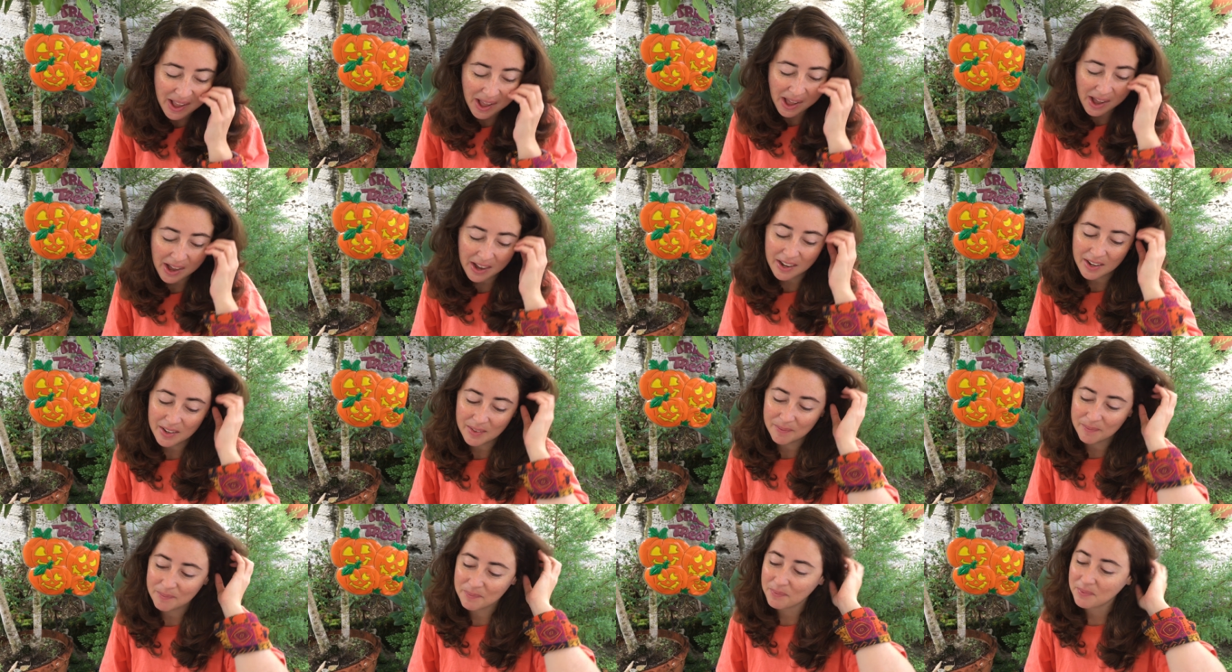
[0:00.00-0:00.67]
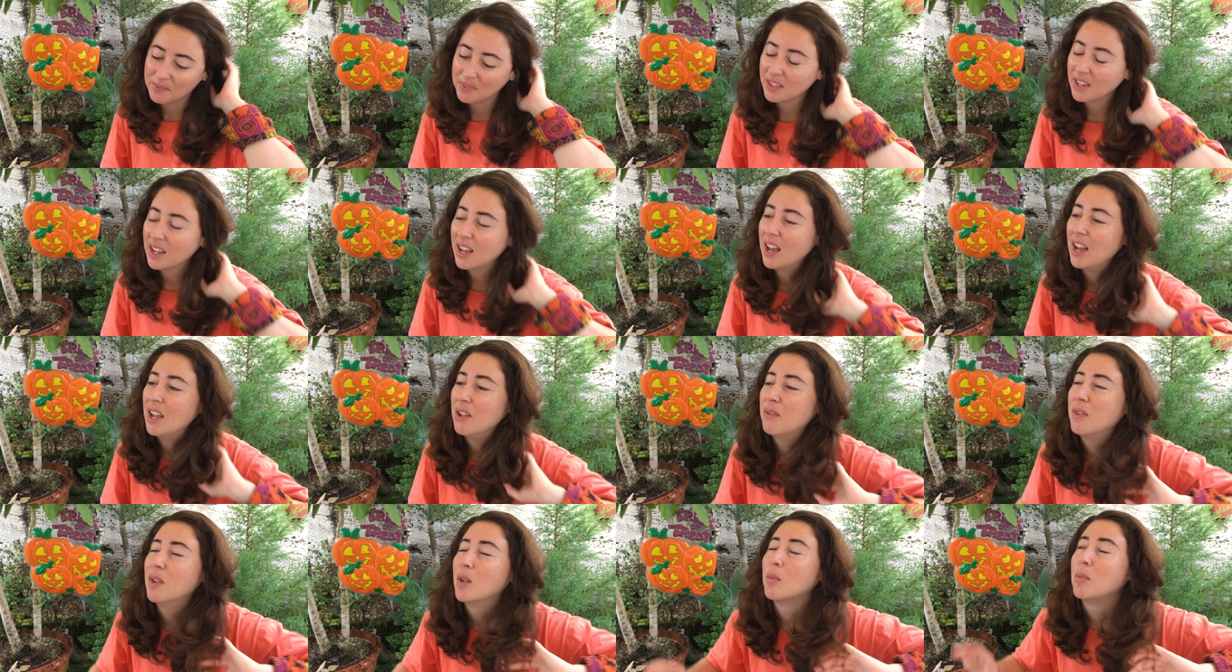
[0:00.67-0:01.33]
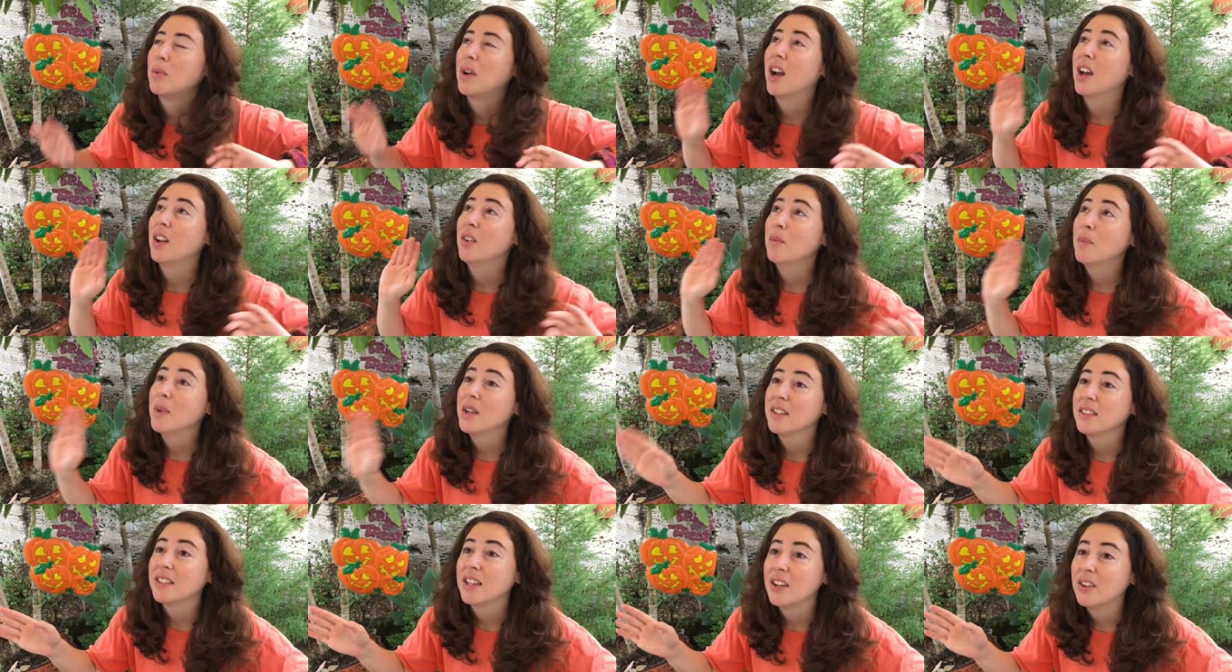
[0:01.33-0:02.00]
I feel proud of
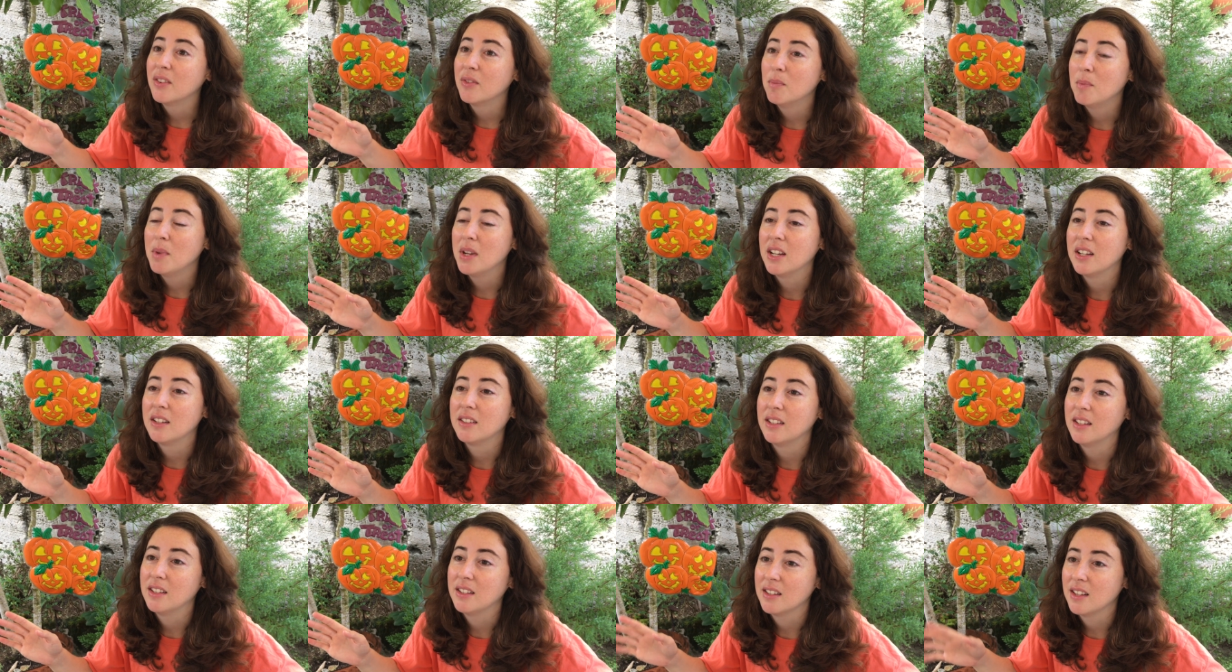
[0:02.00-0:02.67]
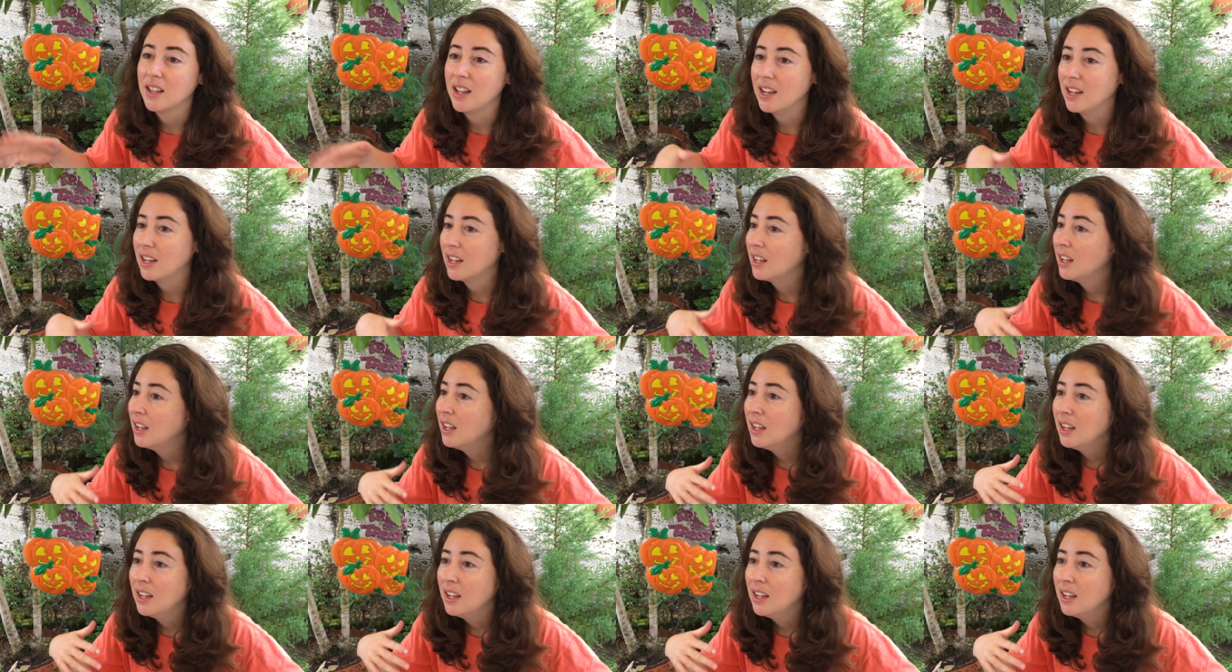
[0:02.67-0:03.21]
myself because it's like